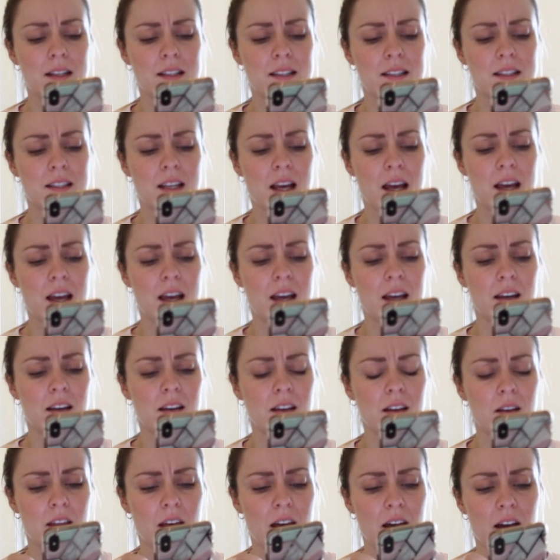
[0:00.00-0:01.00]
it's
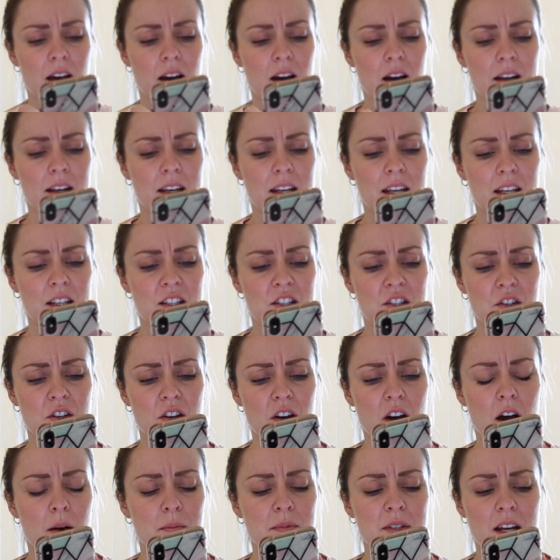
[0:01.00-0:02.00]
saying that I need to
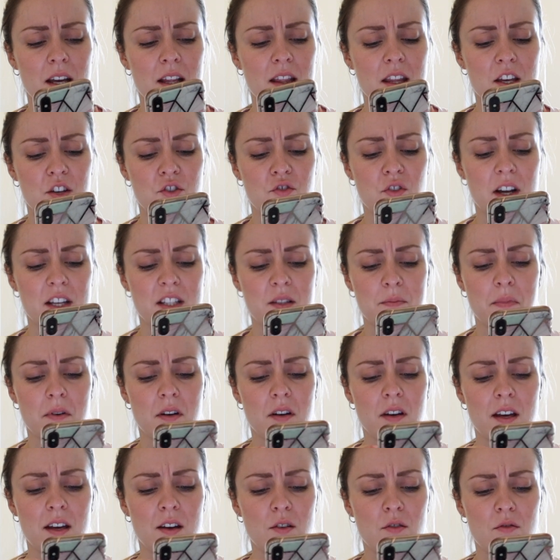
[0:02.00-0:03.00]
update the address,
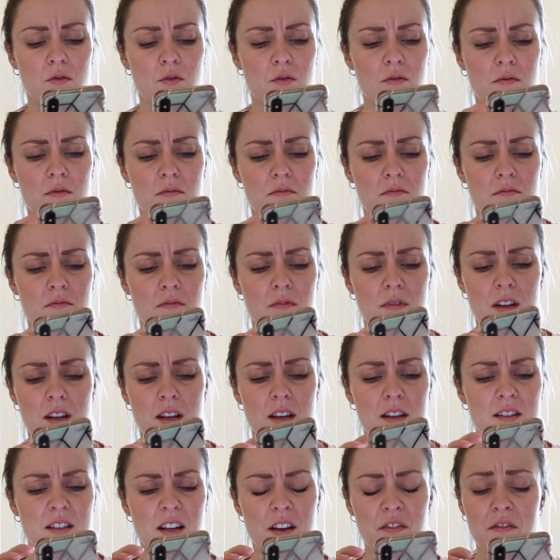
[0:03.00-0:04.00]
but
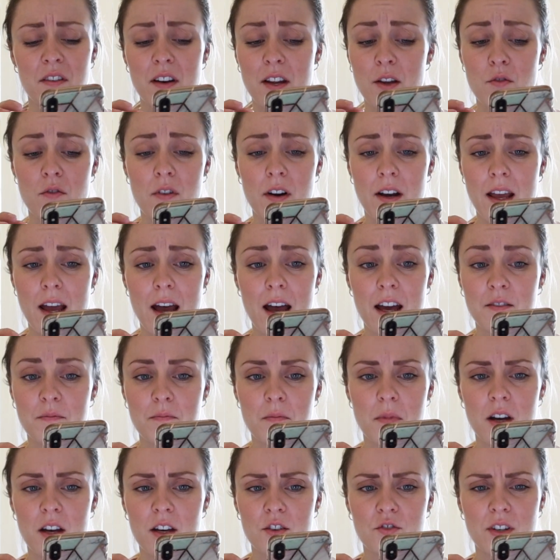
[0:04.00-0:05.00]
it definitely already had
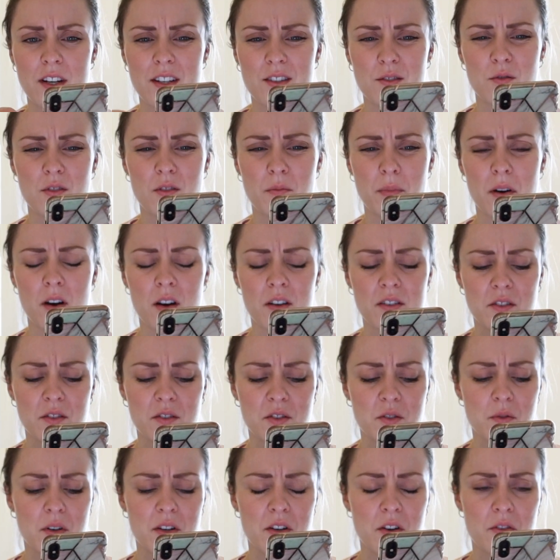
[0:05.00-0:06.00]
my address on the parcel,
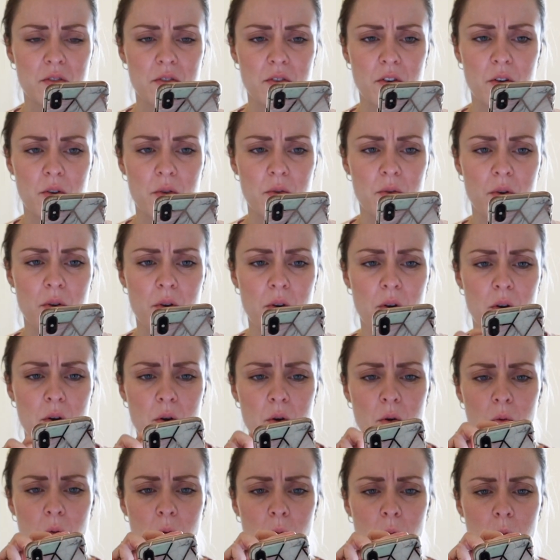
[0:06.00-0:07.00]
so I don't know
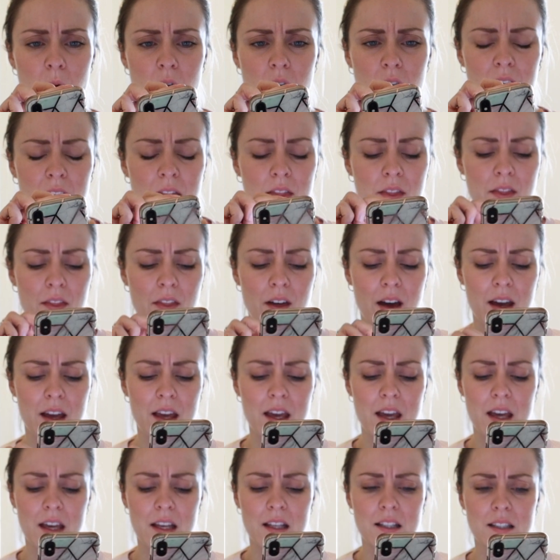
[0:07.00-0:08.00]
why that
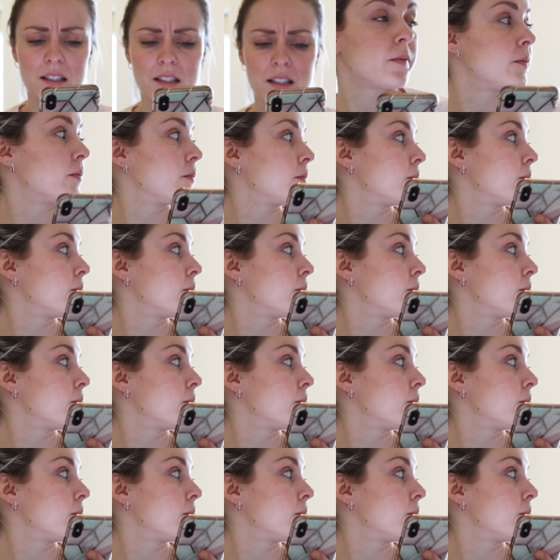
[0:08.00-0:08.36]
is.